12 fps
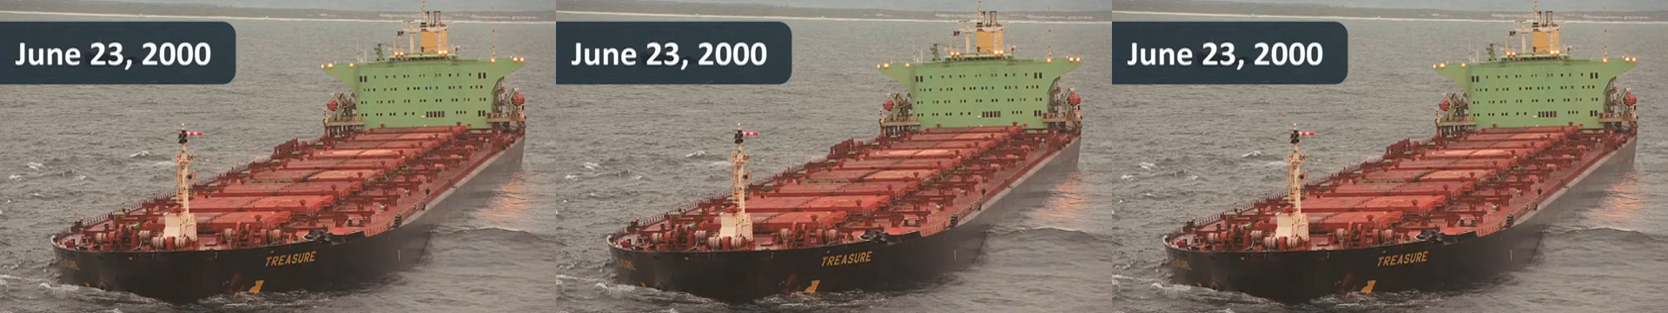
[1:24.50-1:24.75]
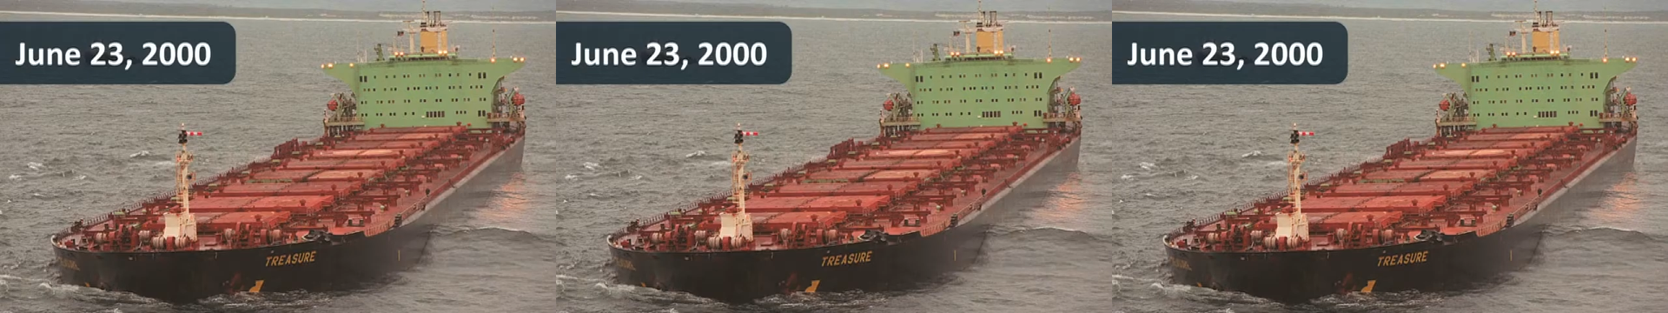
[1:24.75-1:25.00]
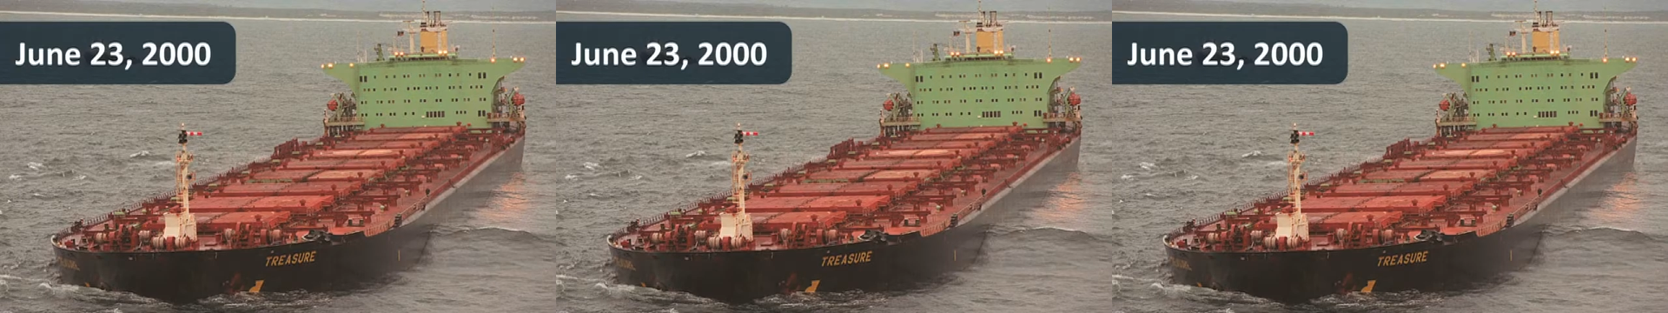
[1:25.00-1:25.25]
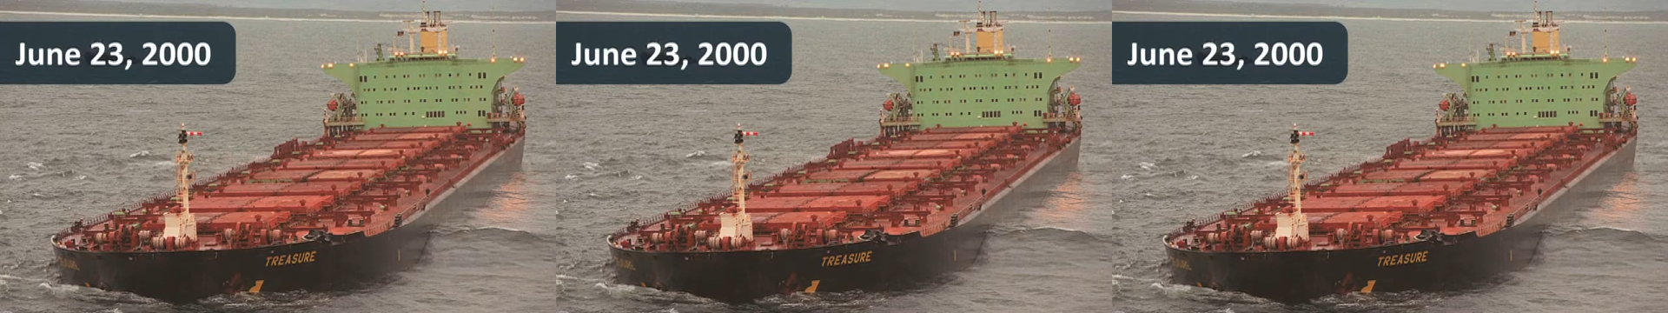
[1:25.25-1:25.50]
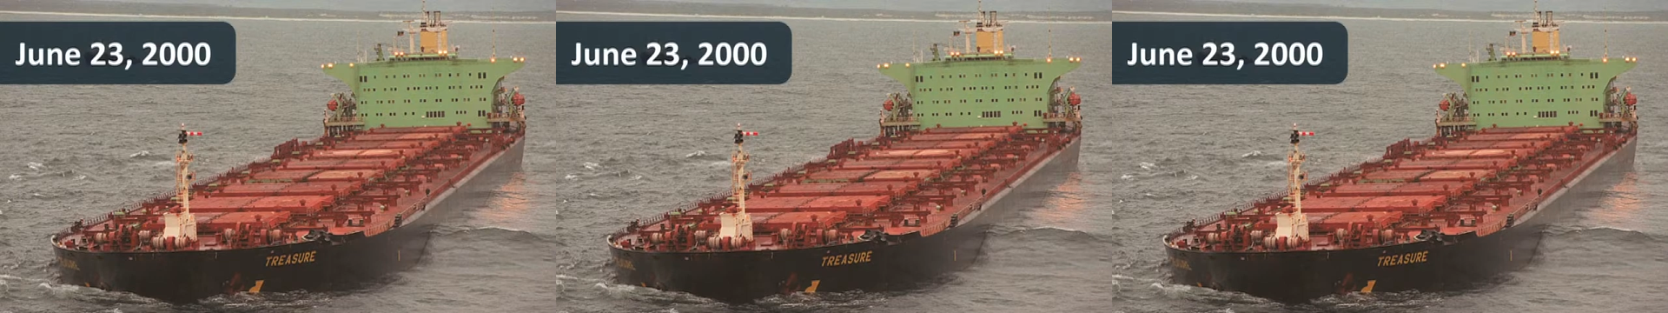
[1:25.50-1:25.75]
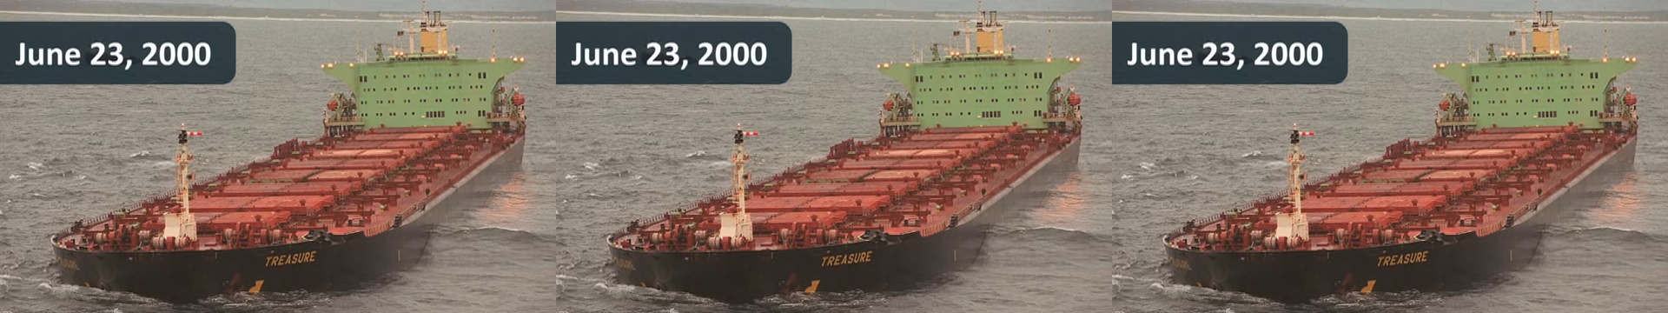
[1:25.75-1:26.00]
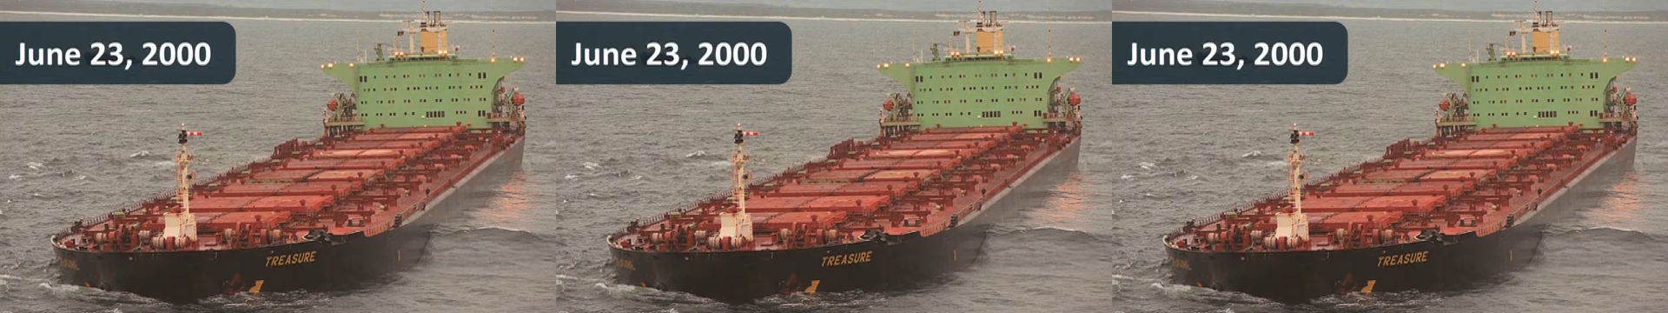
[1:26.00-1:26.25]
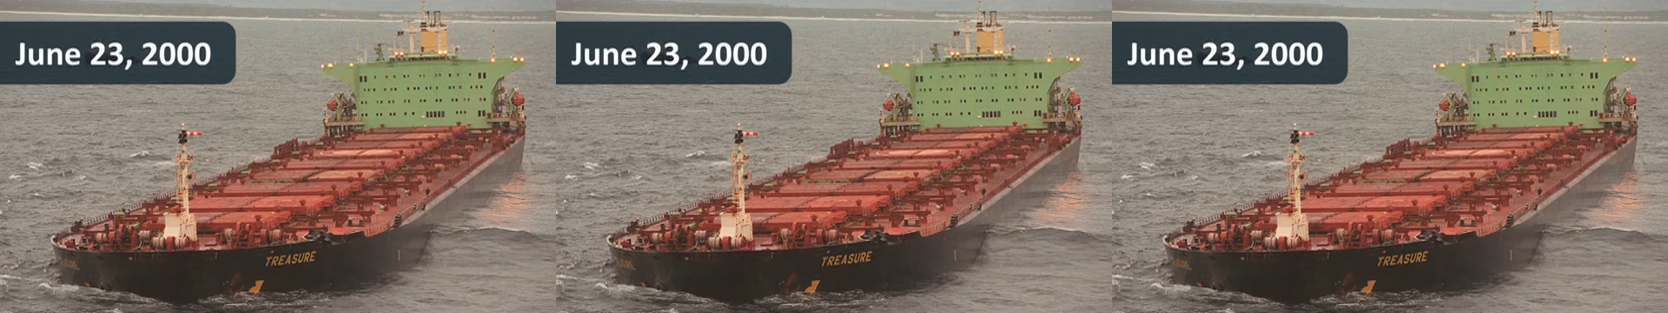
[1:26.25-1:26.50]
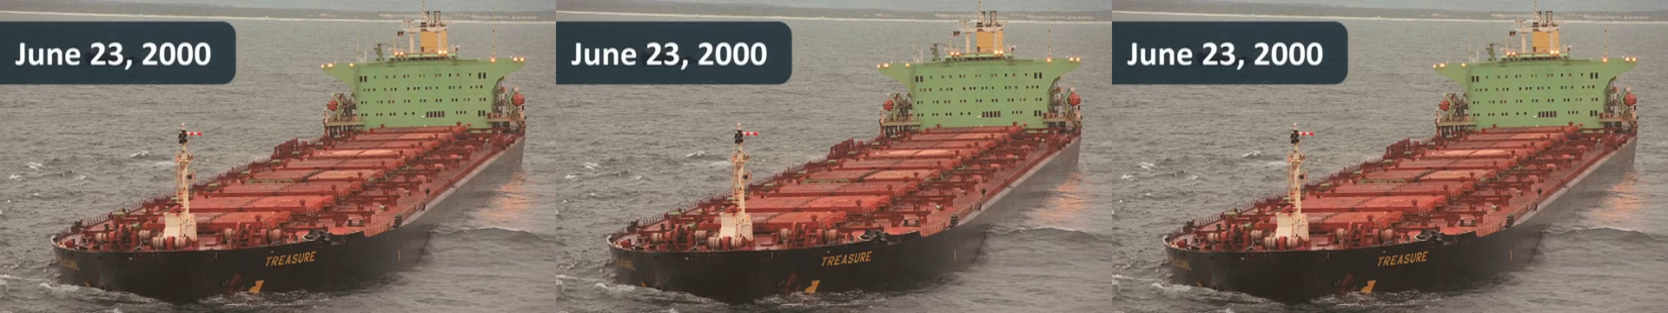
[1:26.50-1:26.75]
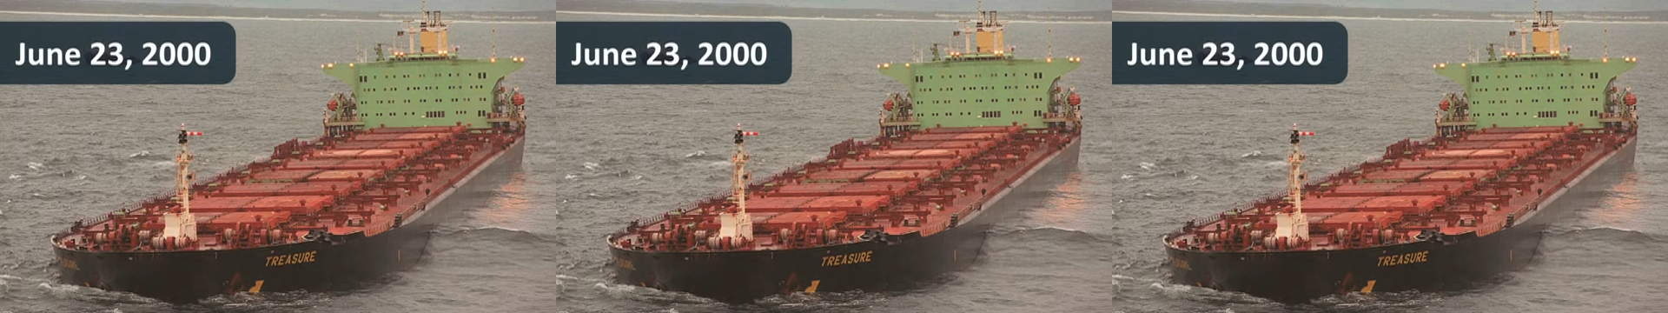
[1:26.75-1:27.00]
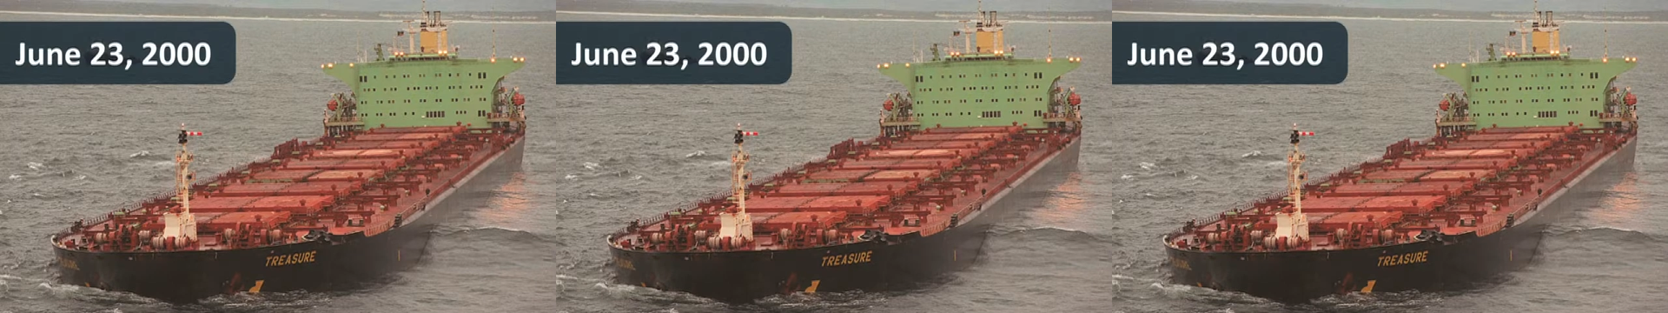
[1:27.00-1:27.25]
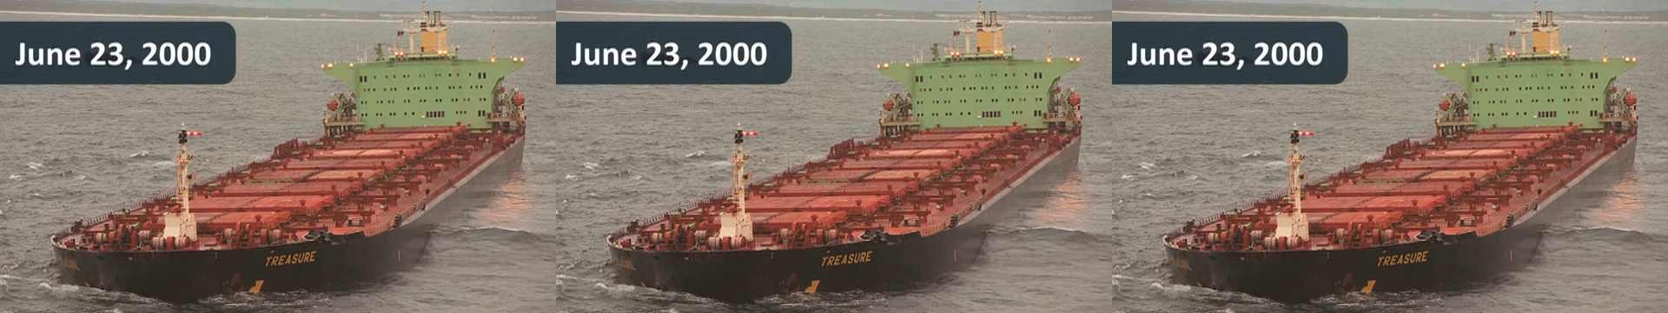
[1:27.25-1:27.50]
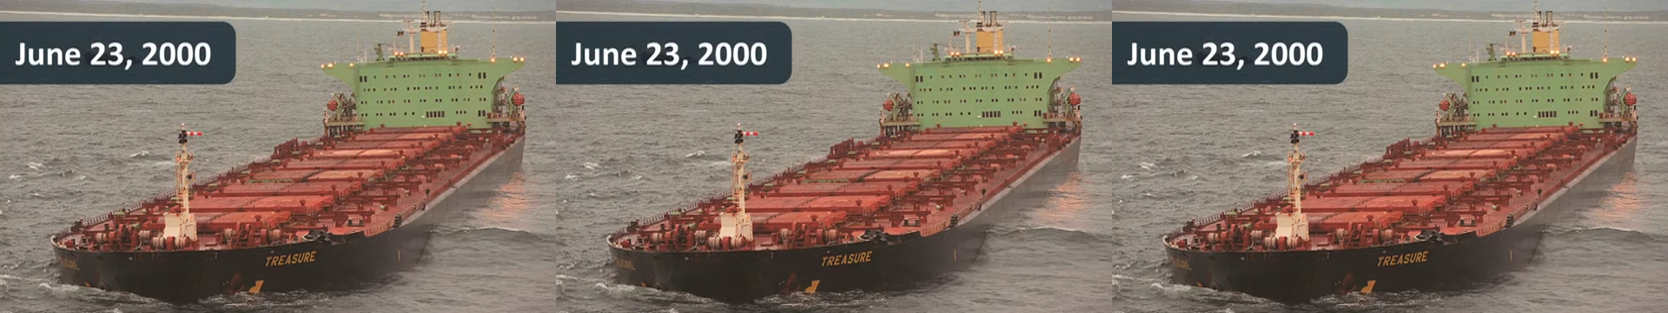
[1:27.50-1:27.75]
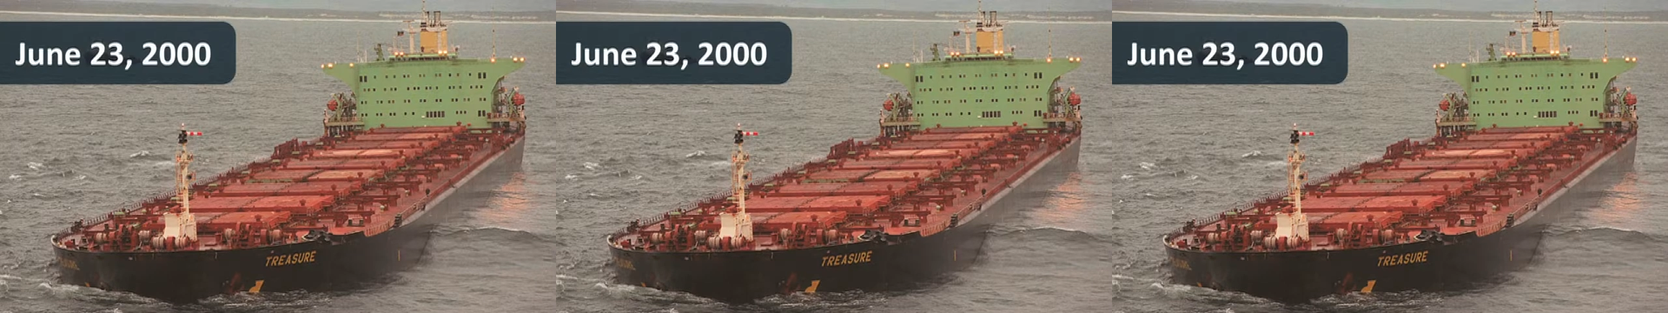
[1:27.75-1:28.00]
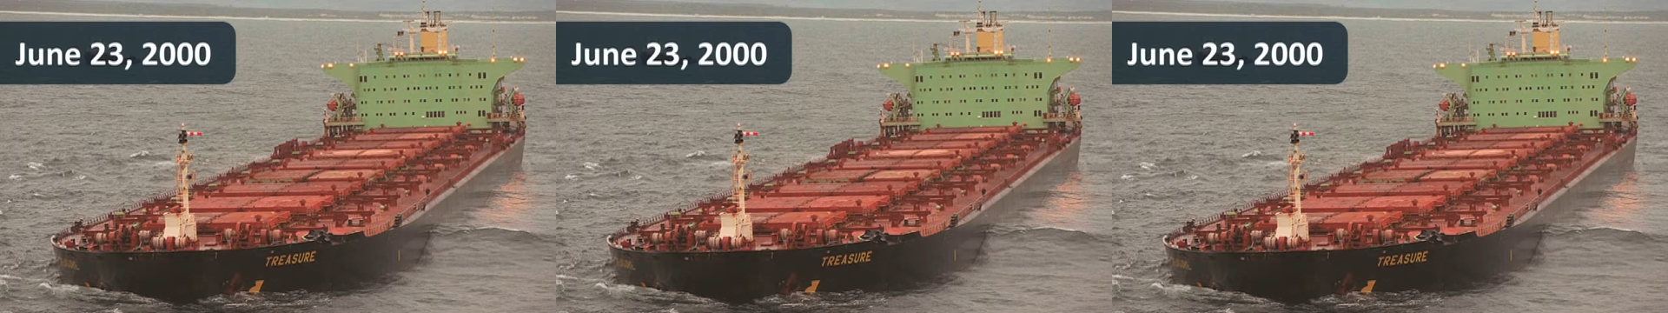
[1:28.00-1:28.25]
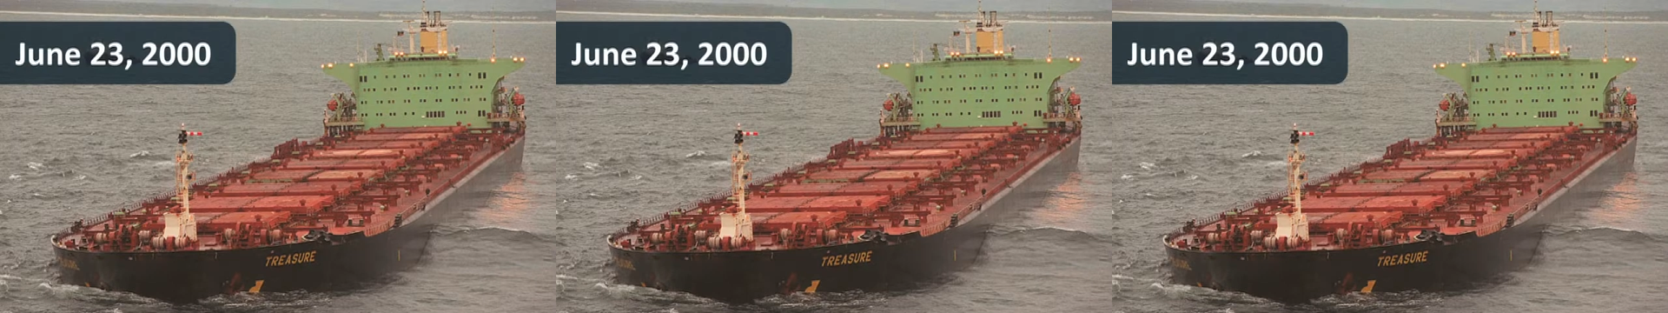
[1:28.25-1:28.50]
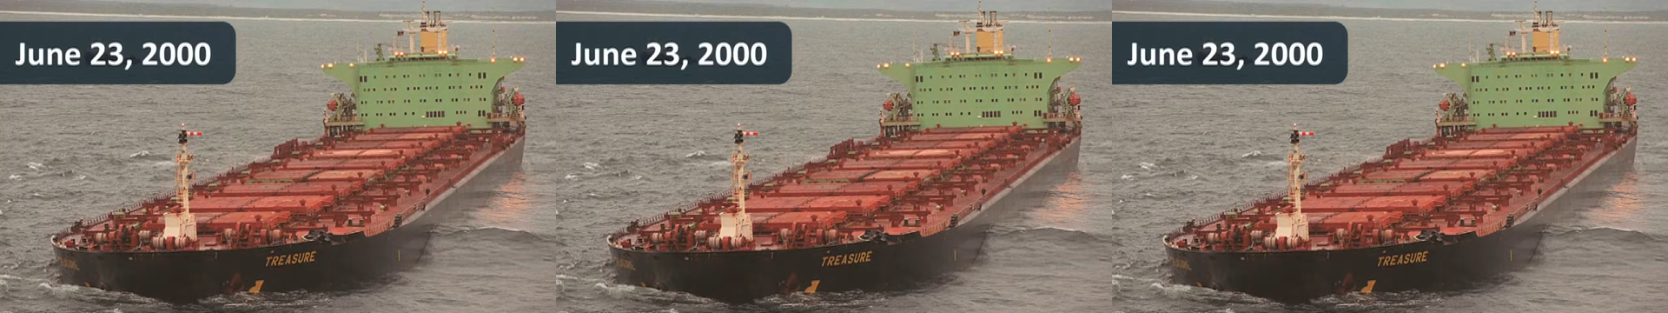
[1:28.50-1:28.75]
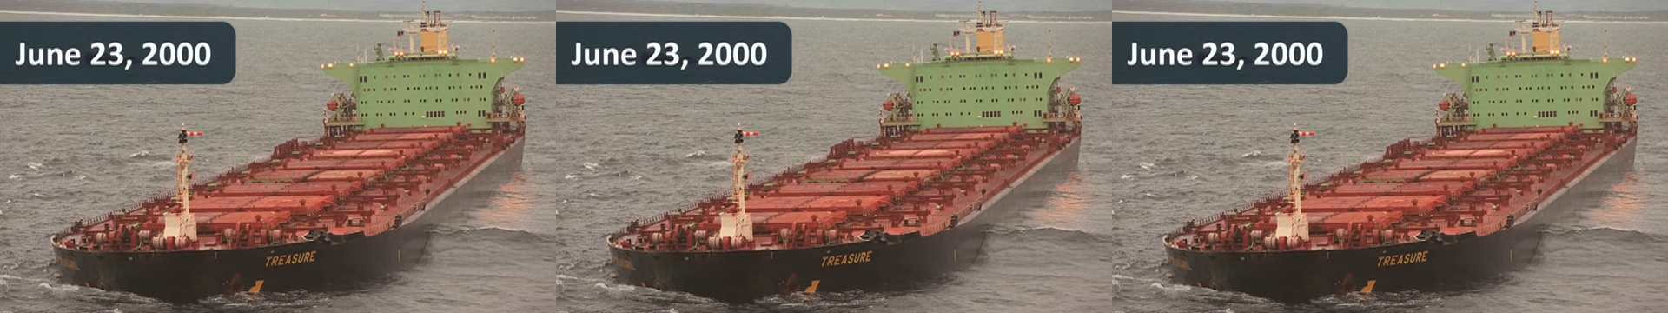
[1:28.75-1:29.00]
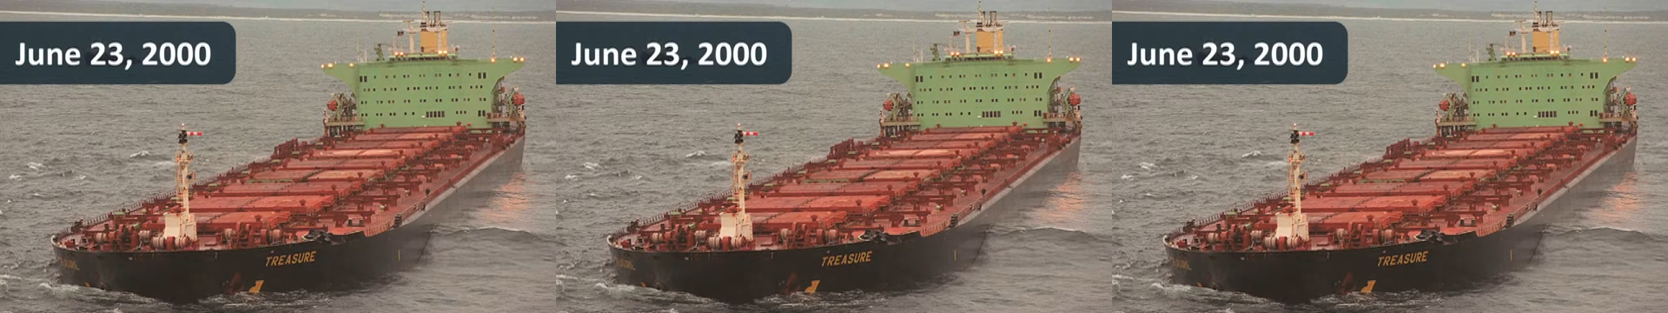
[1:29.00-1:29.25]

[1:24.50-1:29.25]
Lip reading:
No face is visible, so there are no lips to read.